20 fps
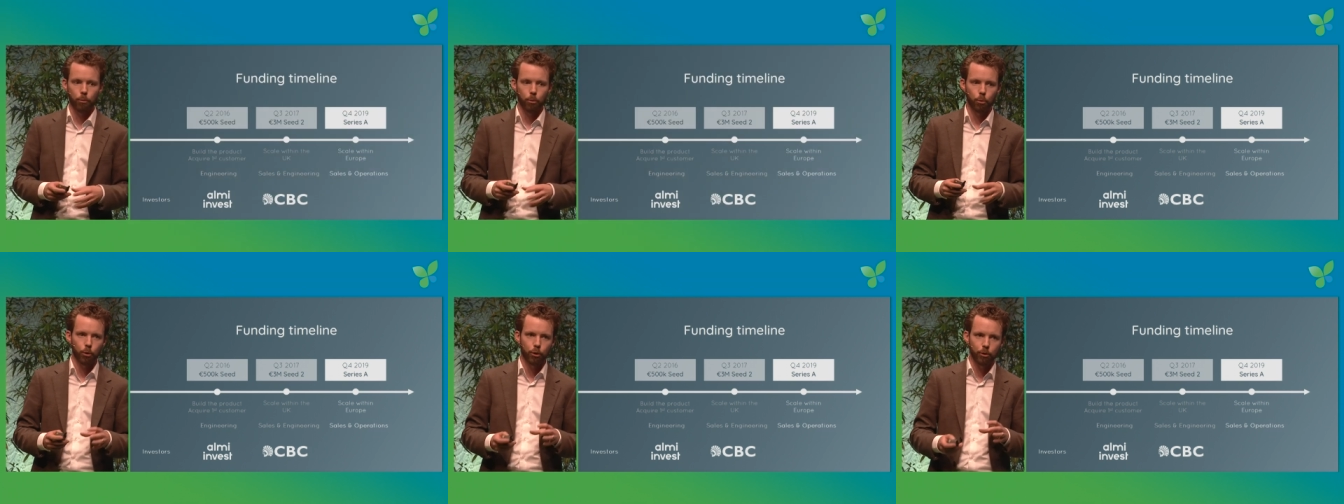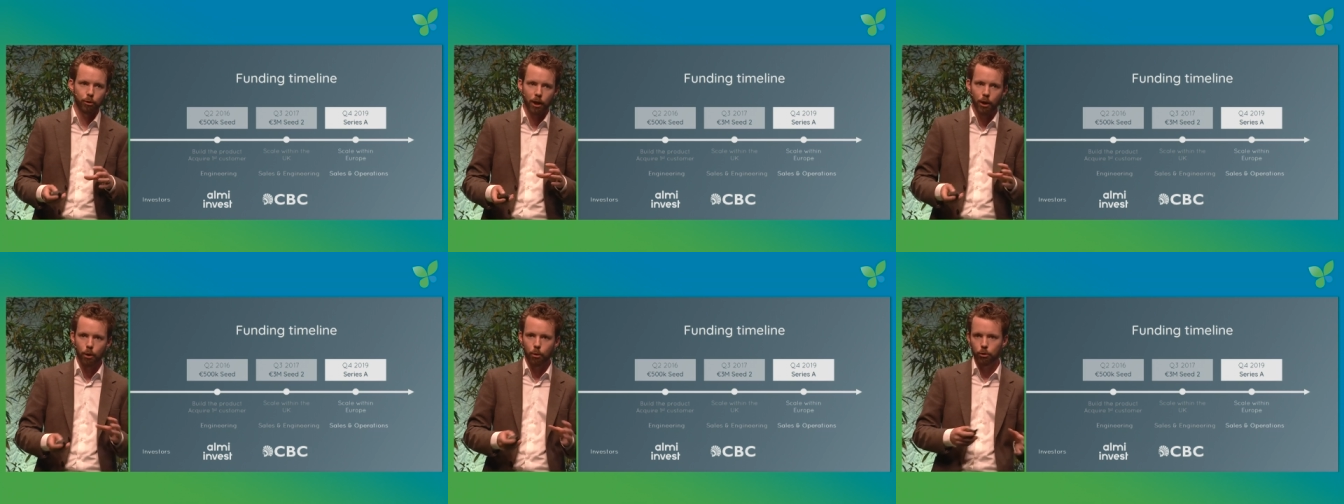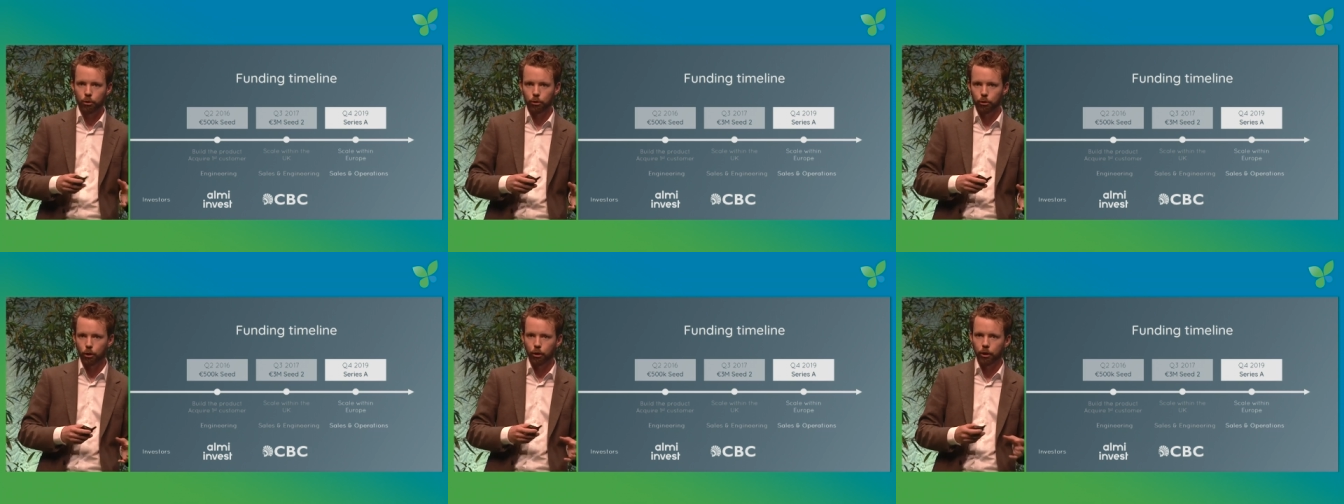We're now
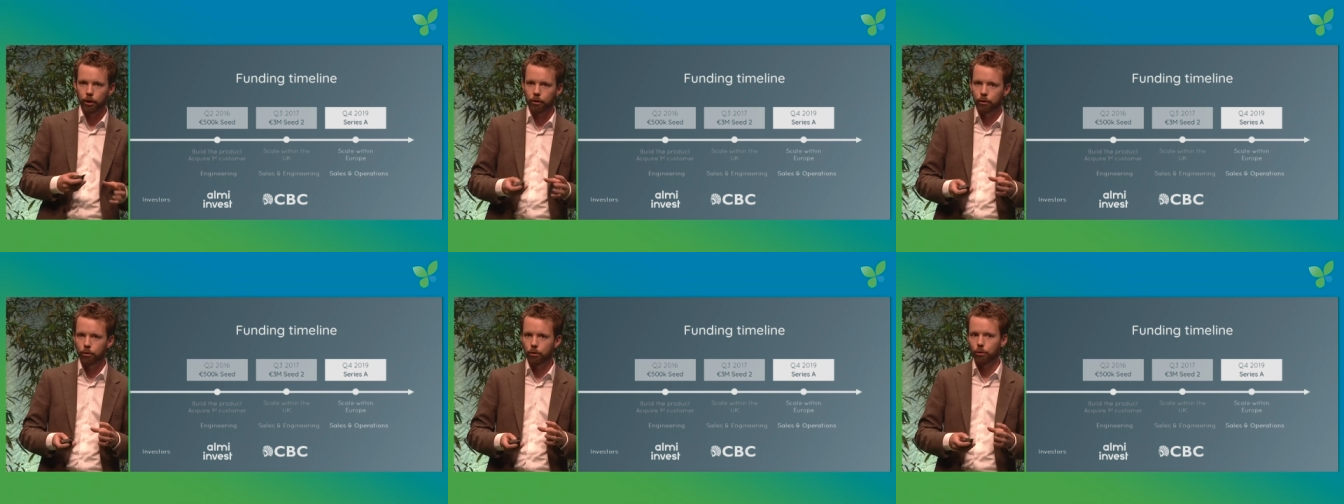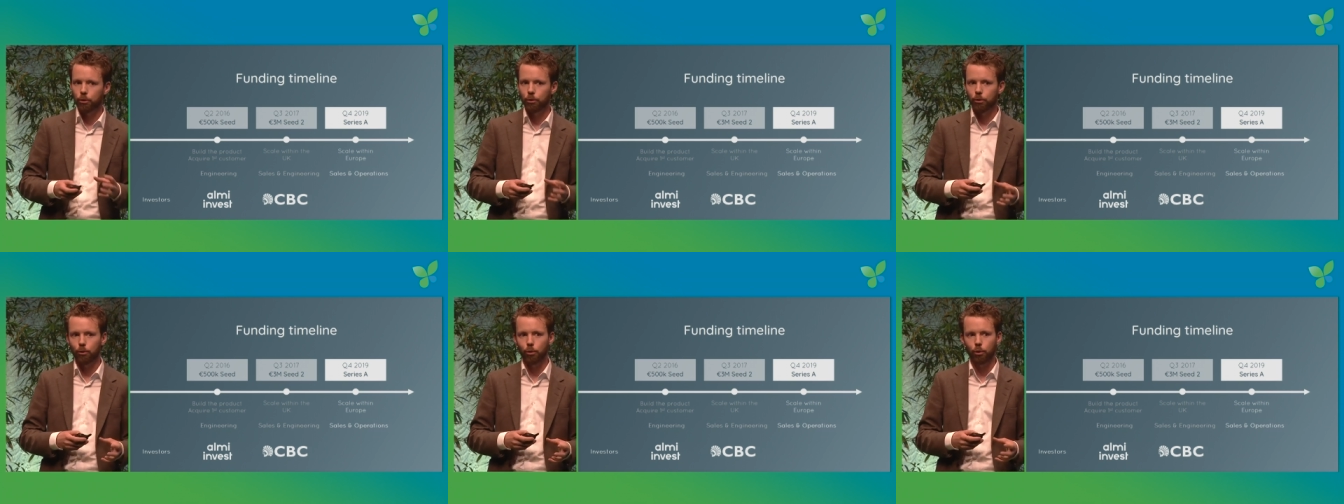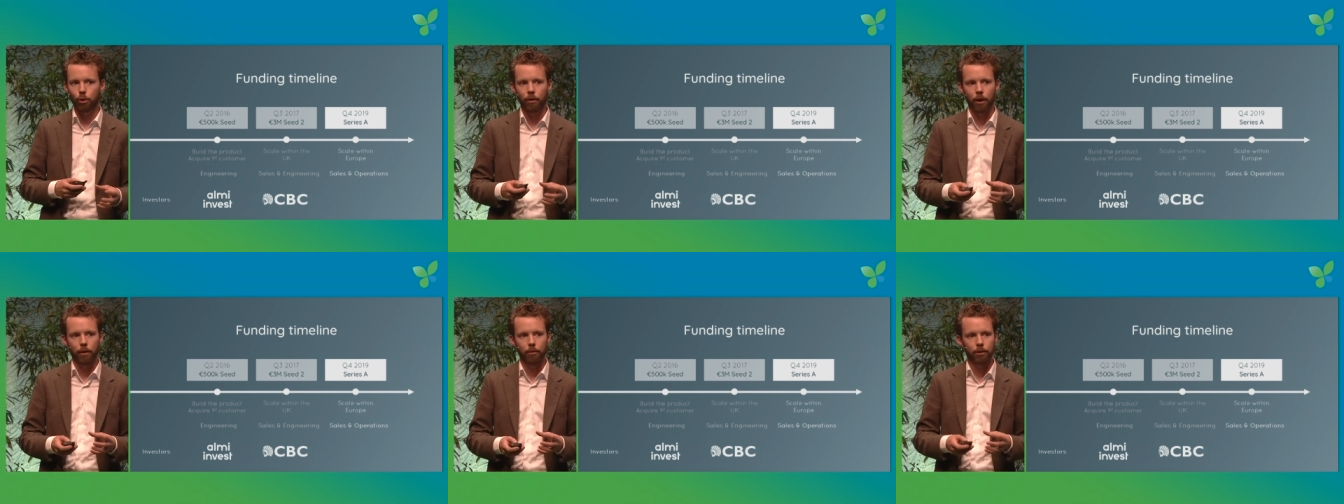starting to sort
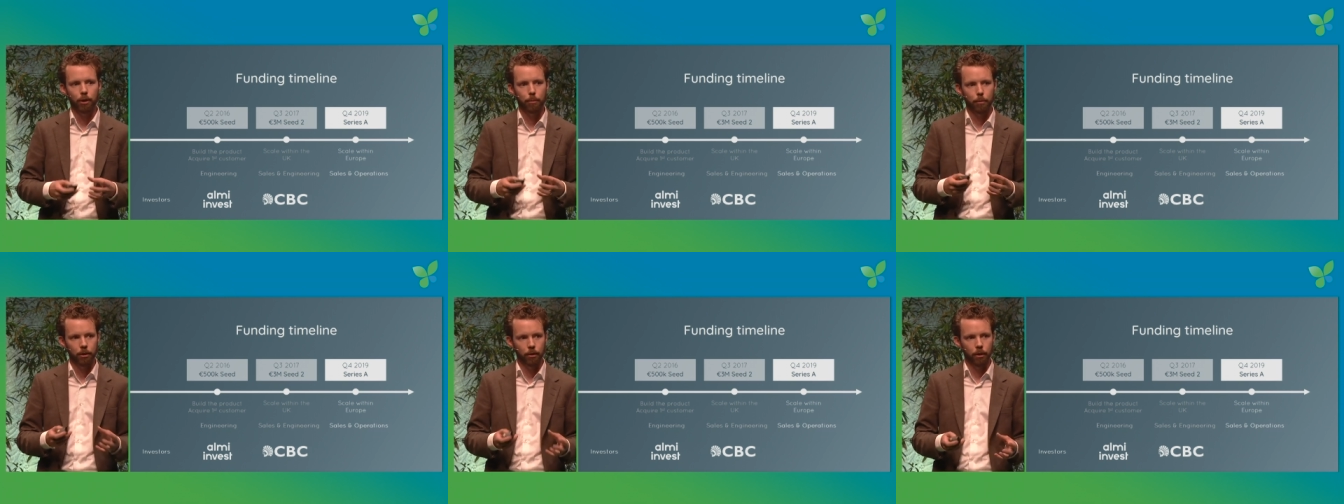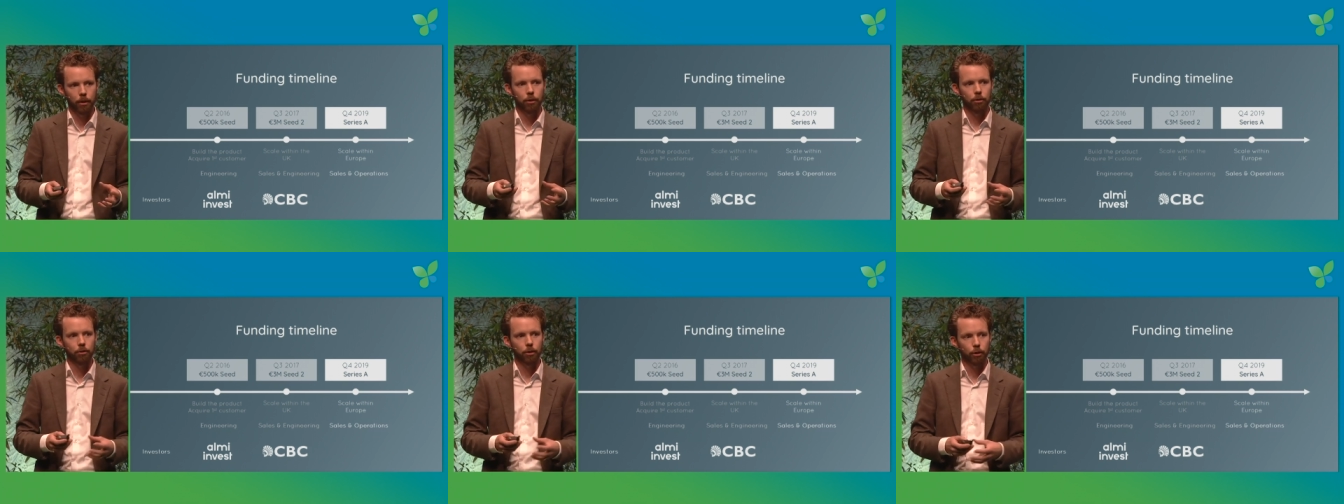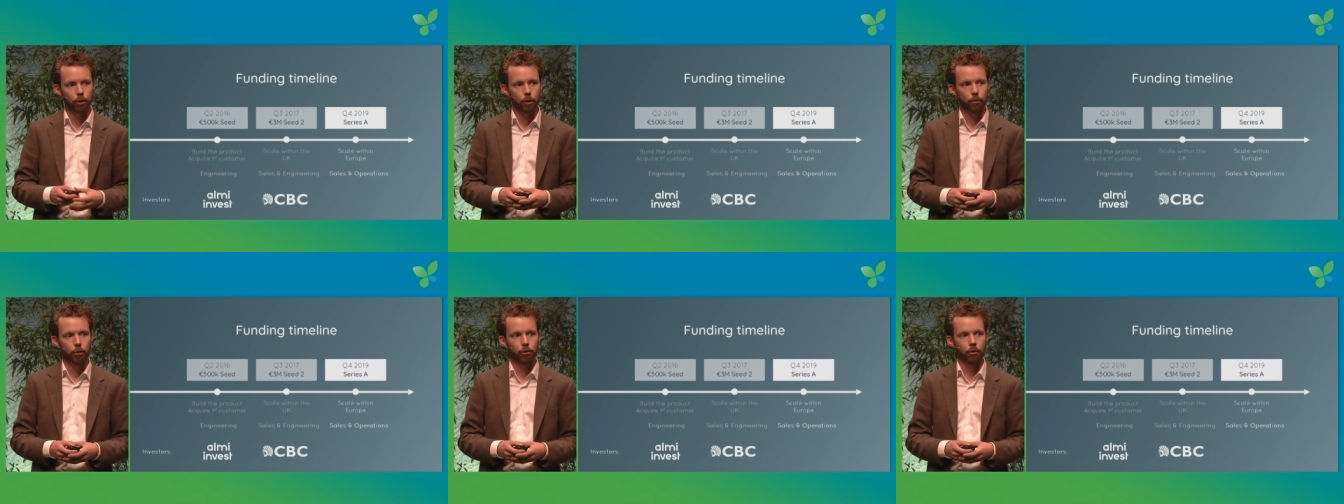of have some initial
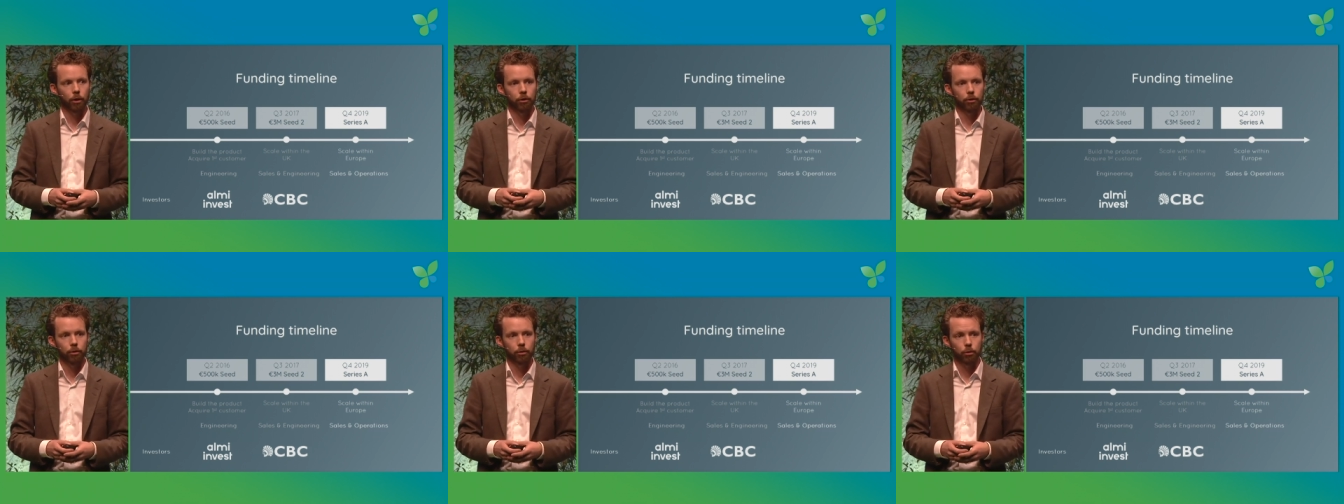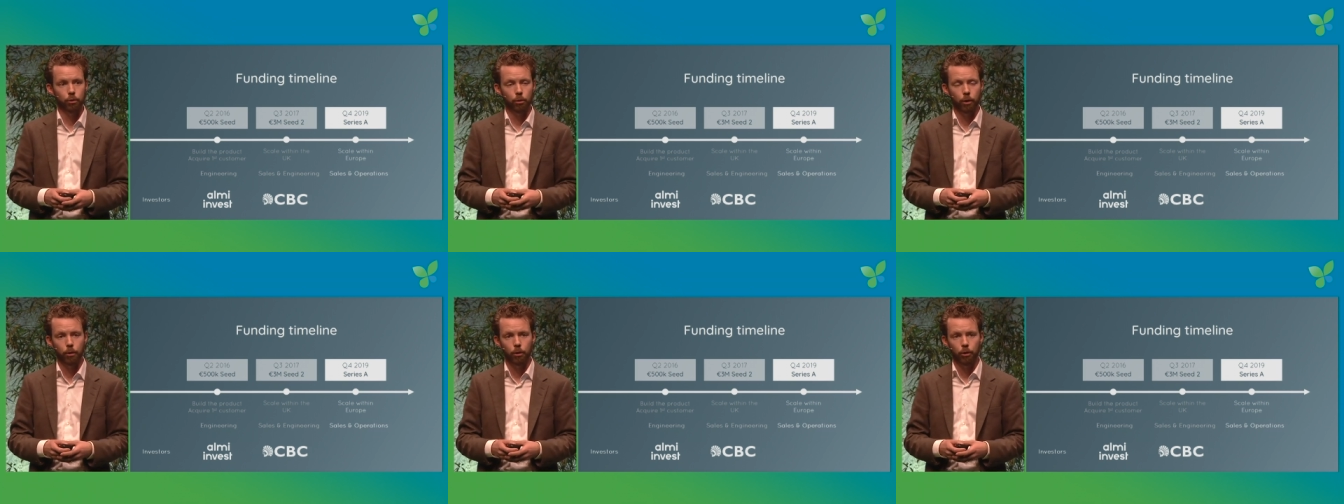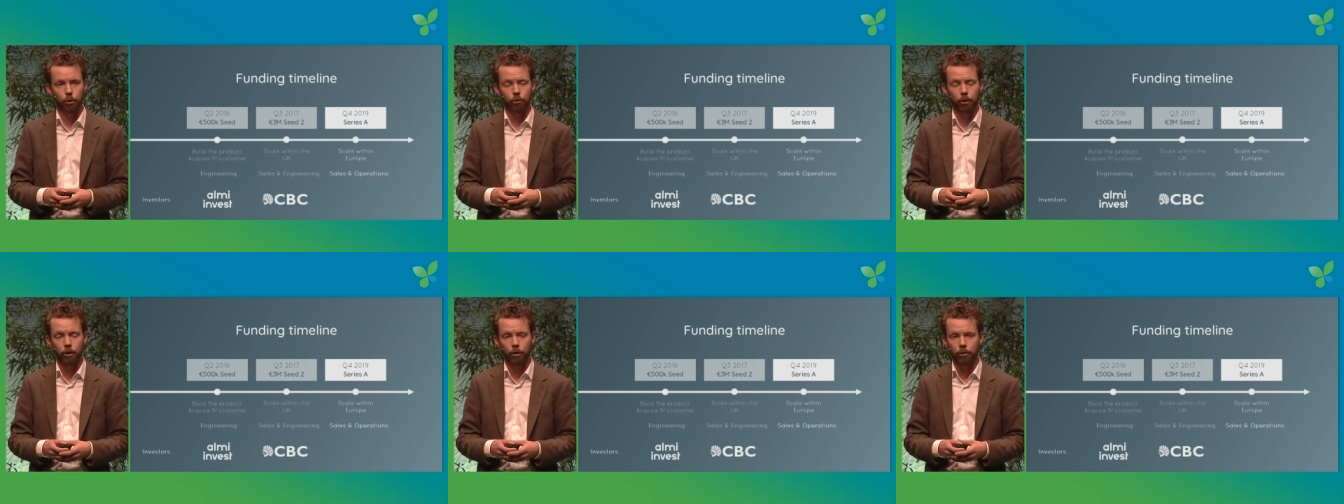conversations around our
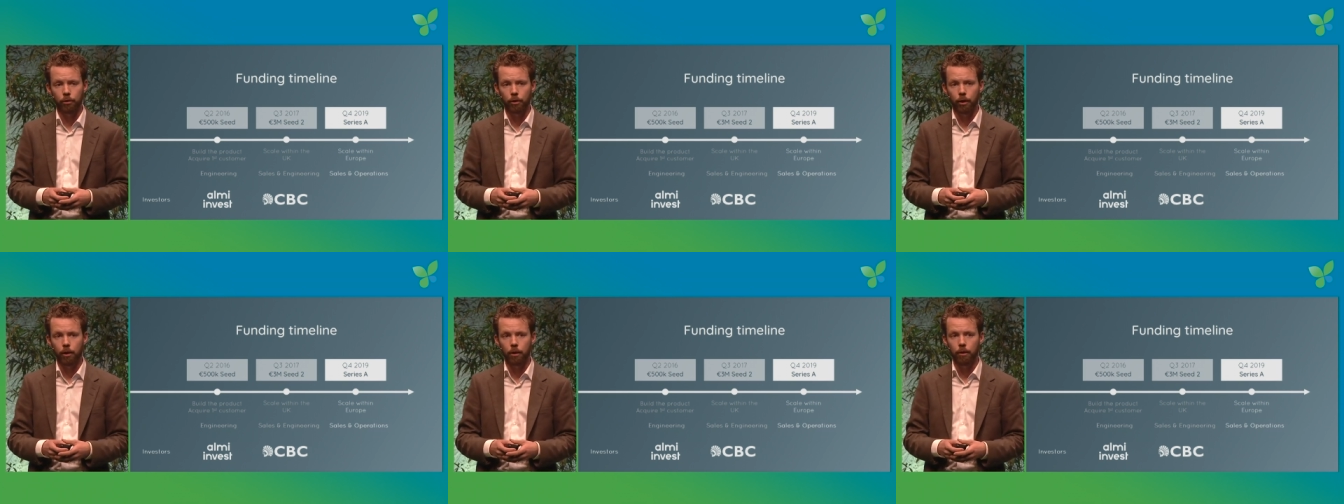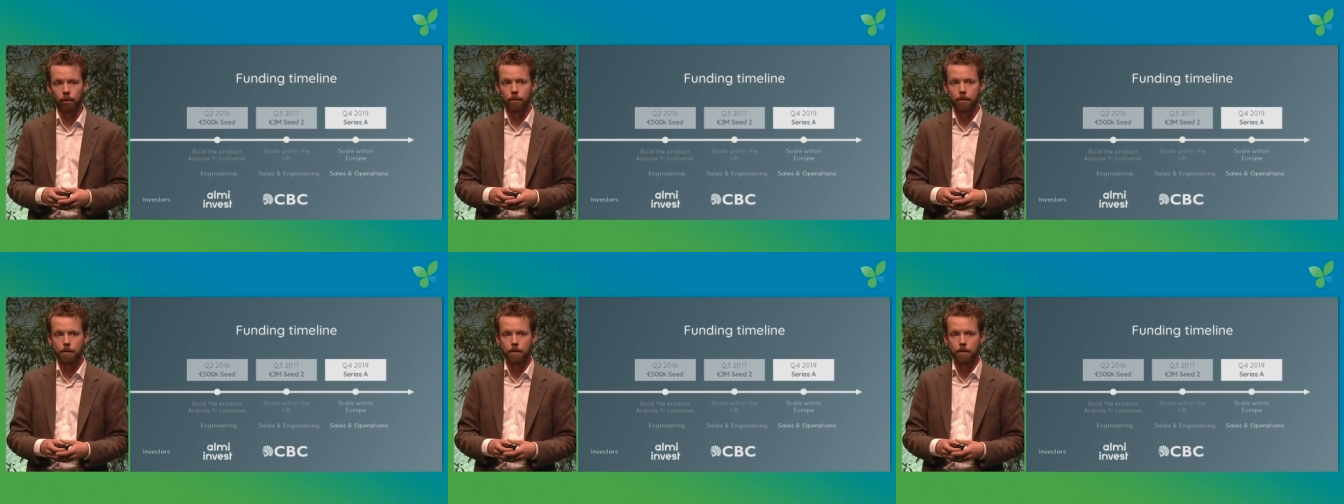Series A,